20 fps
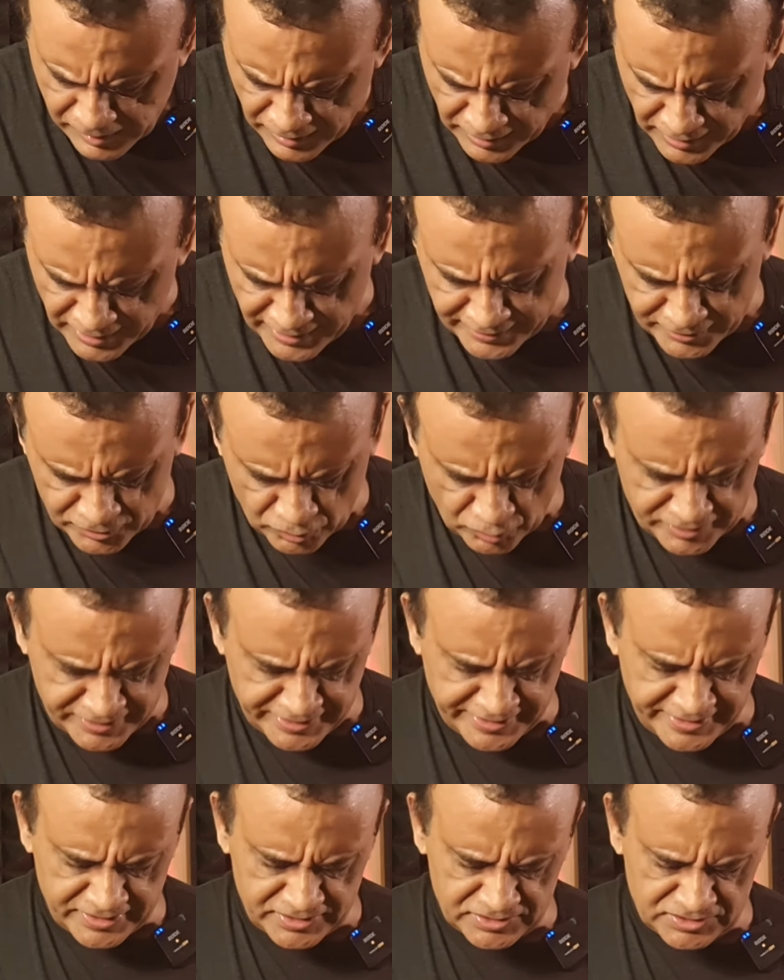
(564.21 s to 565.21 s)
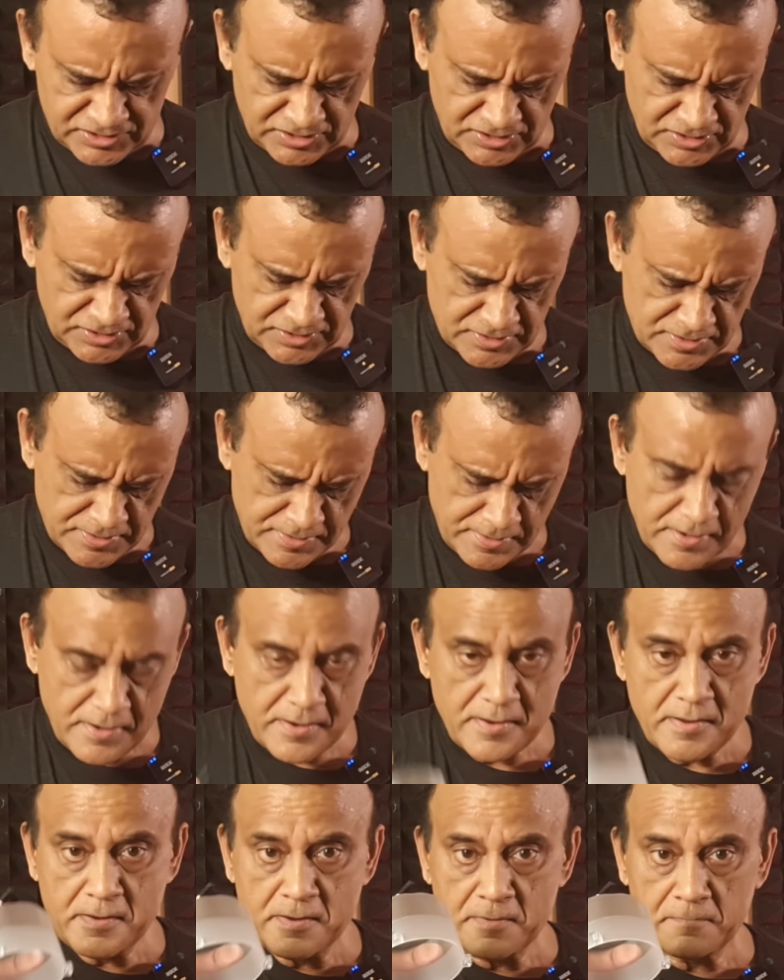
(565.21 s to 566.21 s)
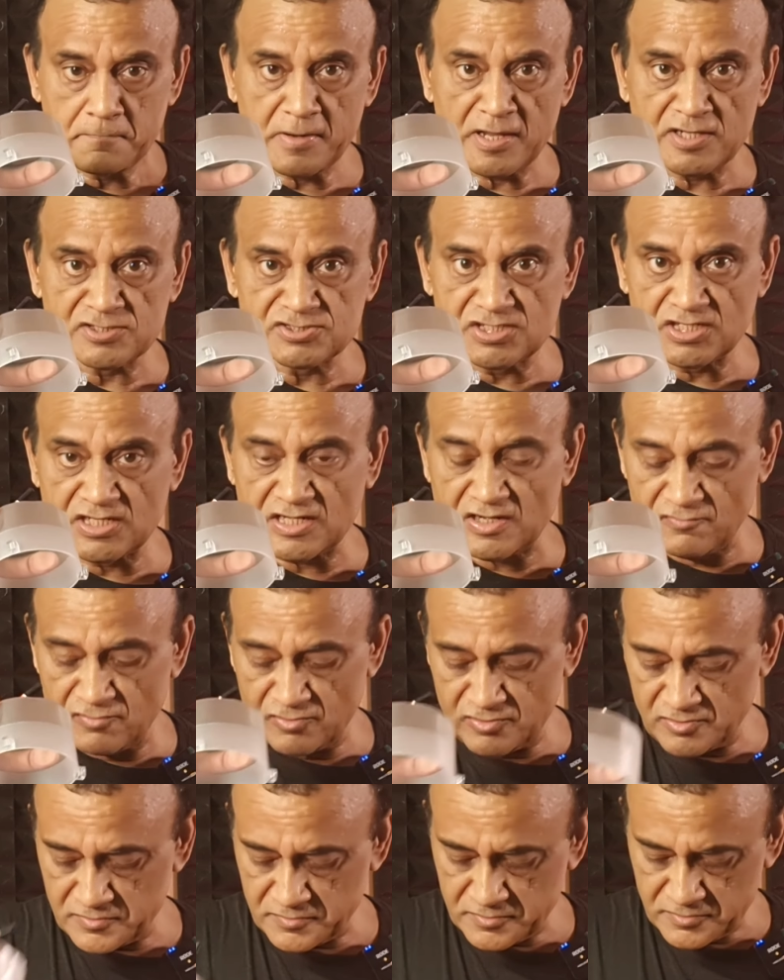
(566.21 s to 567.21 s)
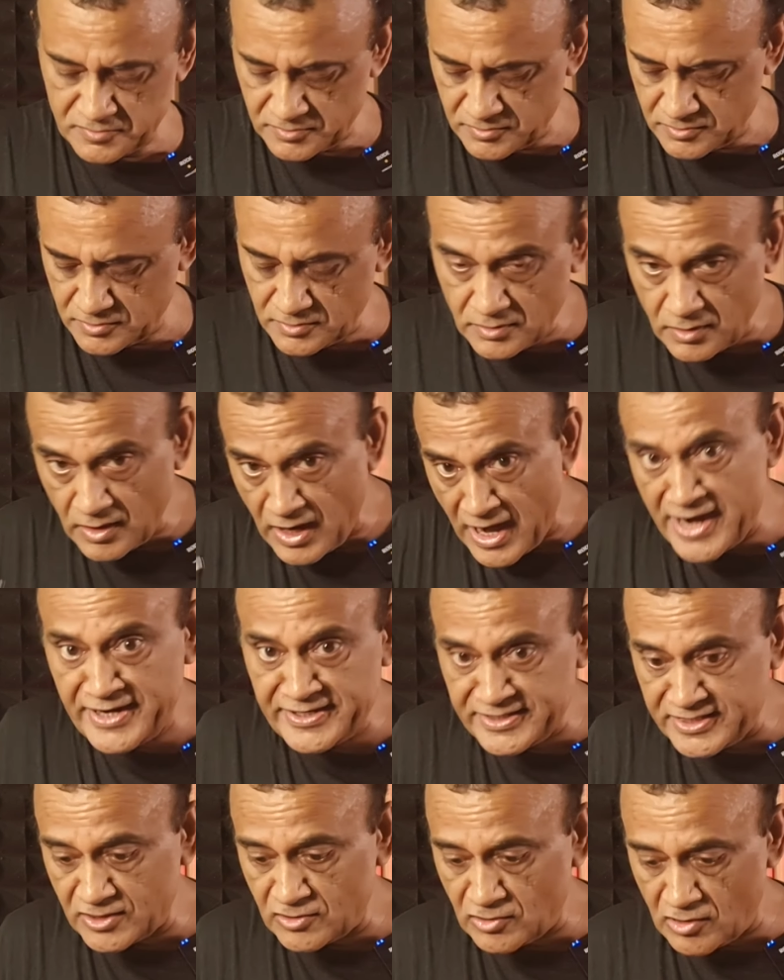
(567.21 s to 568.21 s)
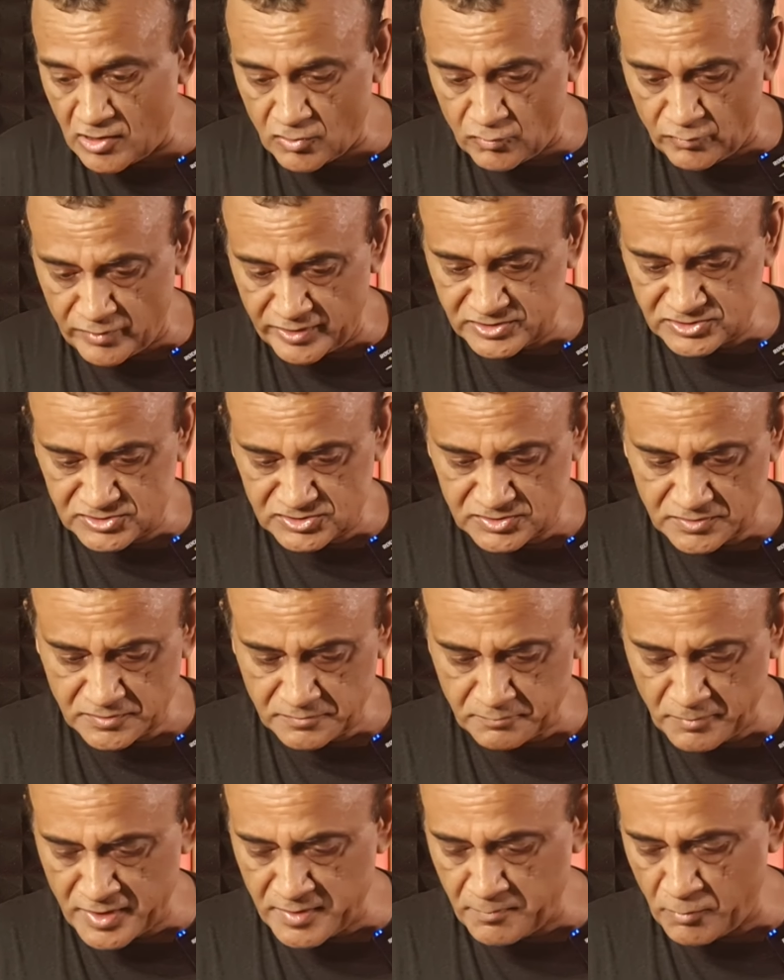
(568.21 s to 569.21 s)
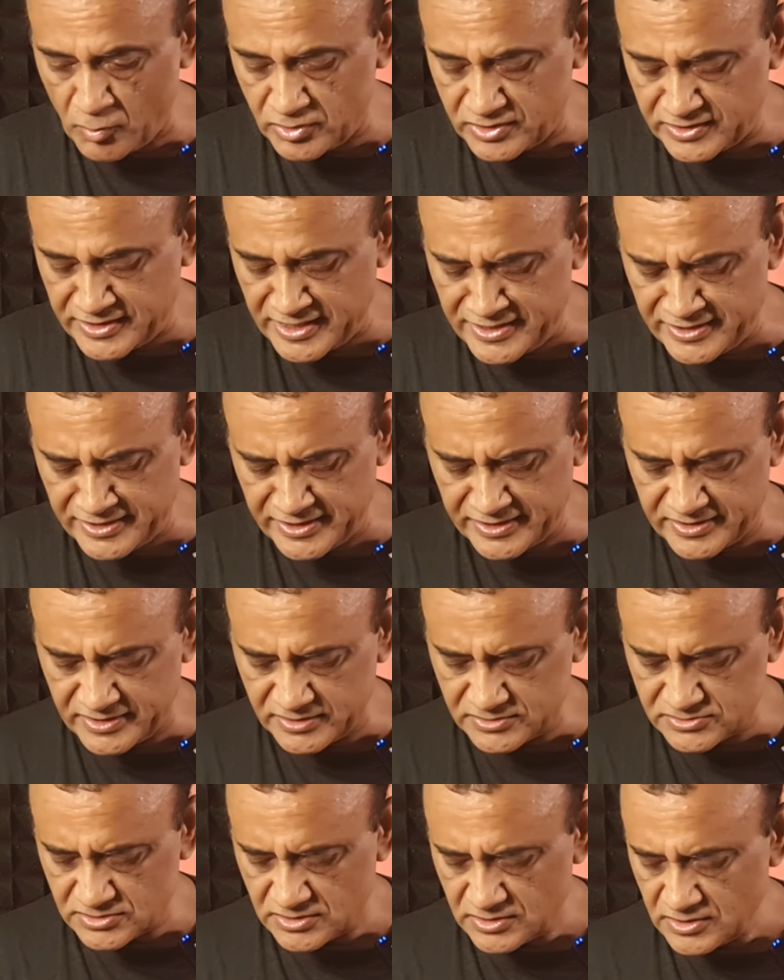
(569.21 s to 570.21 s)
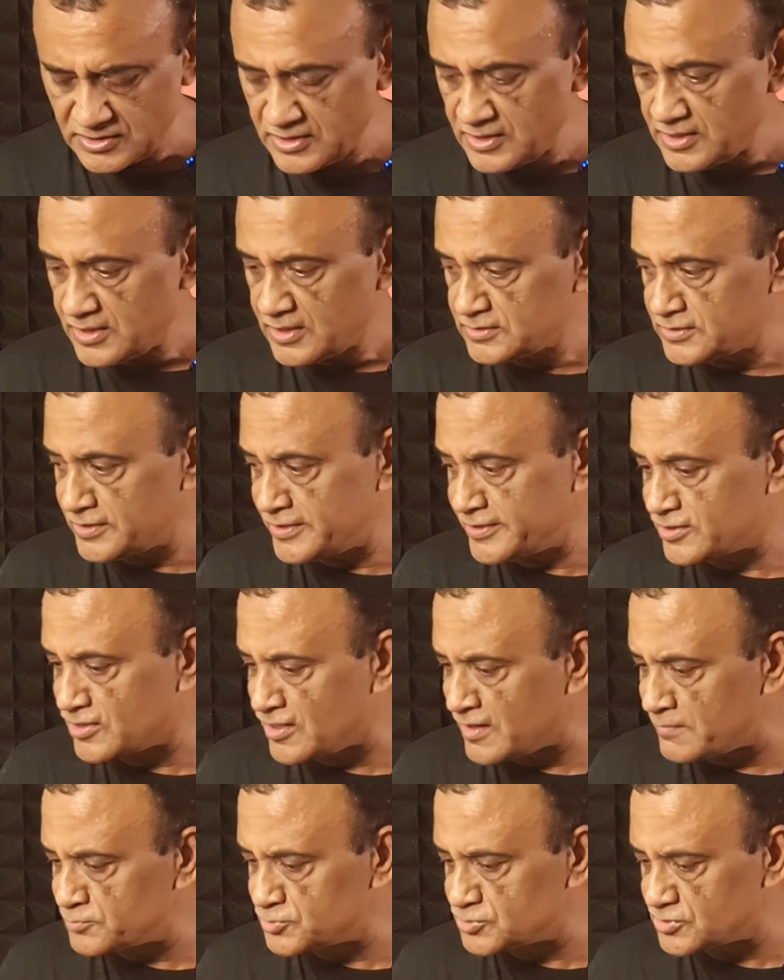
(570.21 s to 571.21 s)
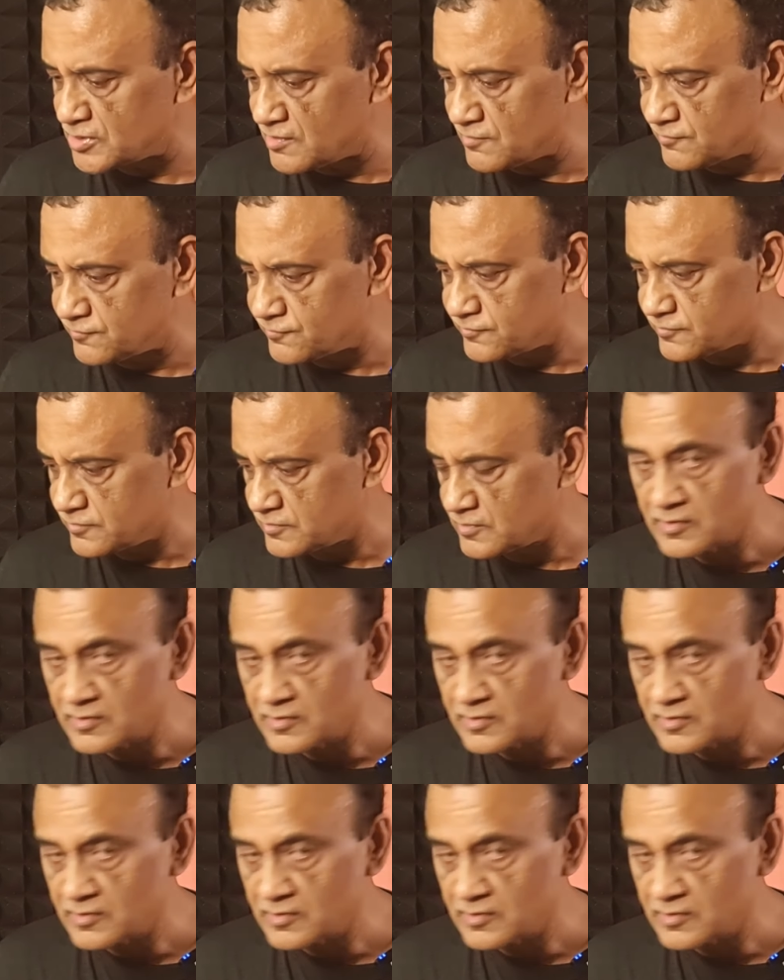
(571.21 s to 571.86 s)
and rotate the plastic cover anti-clockwise by about 10 degrees, and then it comes off.